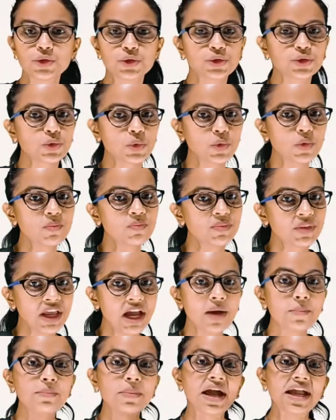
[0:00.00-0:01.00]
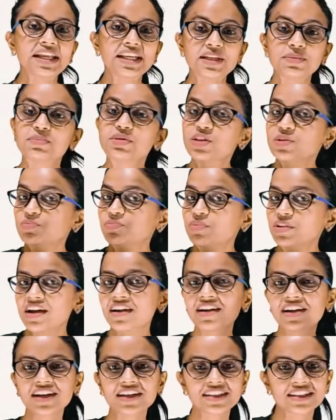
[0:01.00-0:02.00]
So, my name is
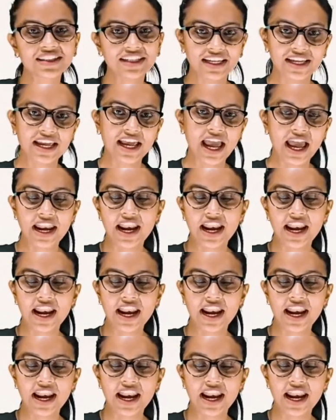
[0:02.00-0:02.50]
Priyanka Singh